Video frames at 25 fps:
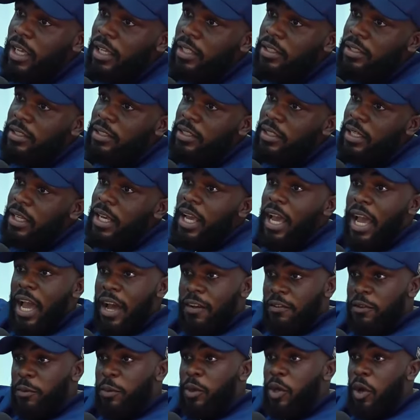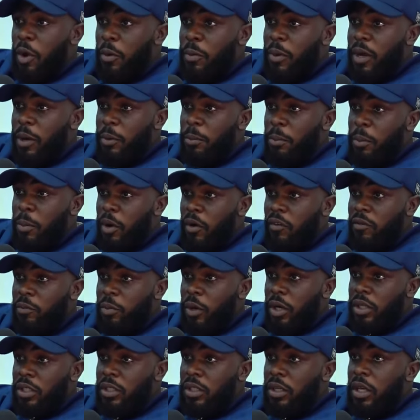Yes. I have to become a member of the
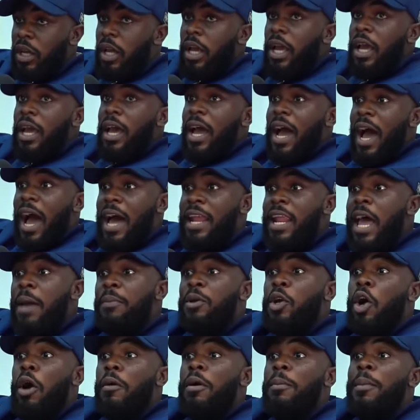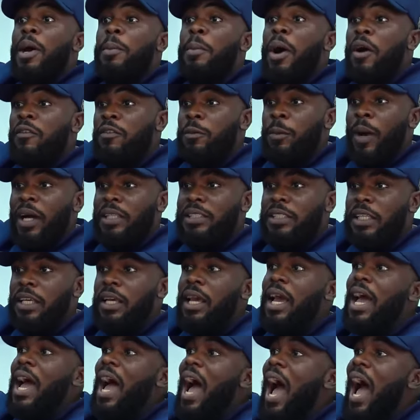party. Yes, but look, and I become a member of the party, to.